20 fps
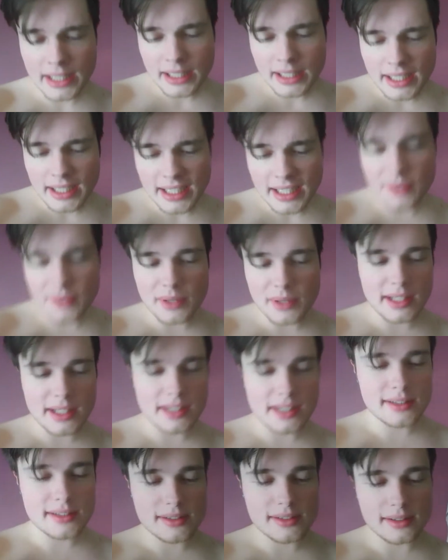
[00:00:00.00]

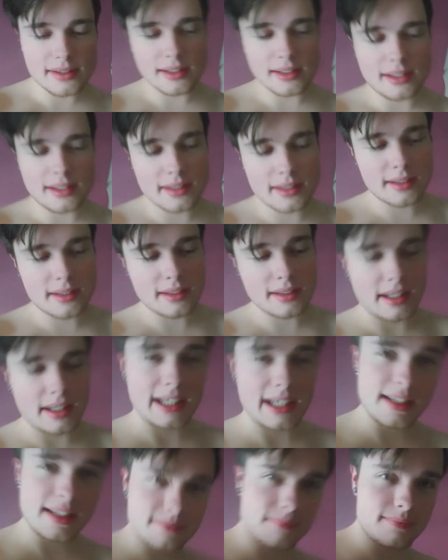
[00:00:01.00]
Anyways, I
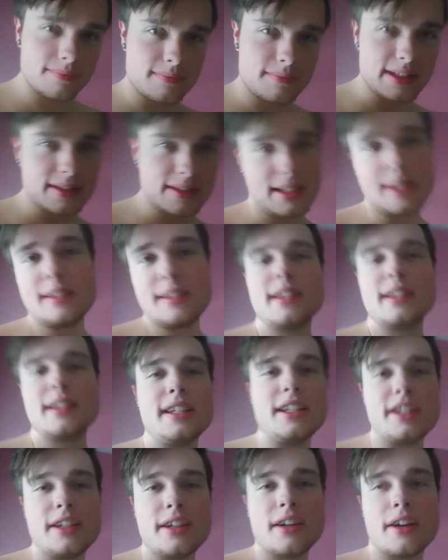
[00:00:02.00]
get sent to
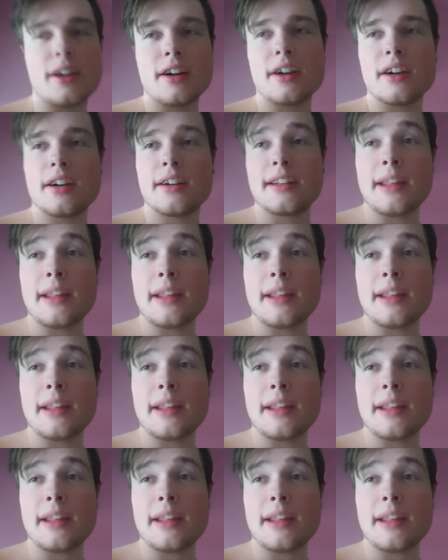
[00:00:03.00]
the ER.